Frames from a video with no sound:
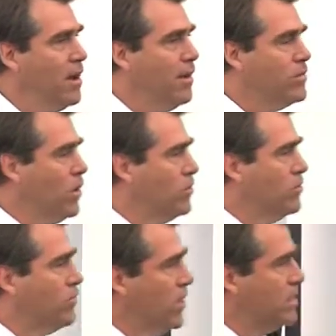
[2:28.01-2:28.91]
I've joked
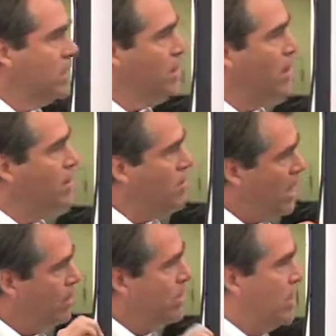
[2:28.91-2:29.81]
with friends that they ought to
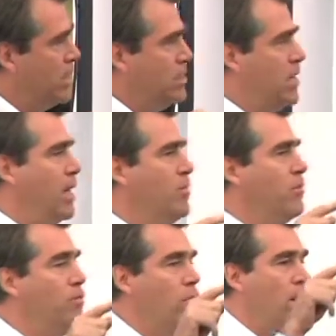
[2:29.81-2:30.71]
maybe change the name to
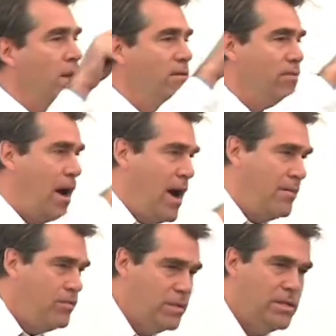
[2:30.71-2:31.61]

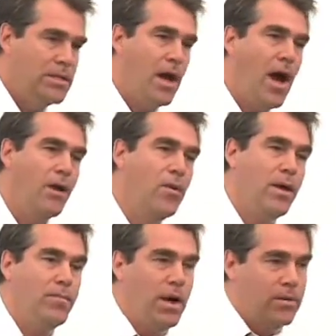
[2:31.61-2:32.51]
495, which is the
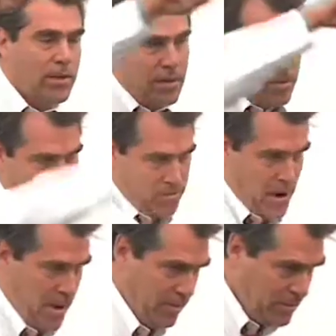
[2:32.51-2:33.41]
highway belt that goes
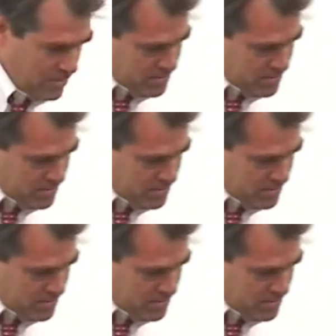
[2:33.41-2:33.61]
around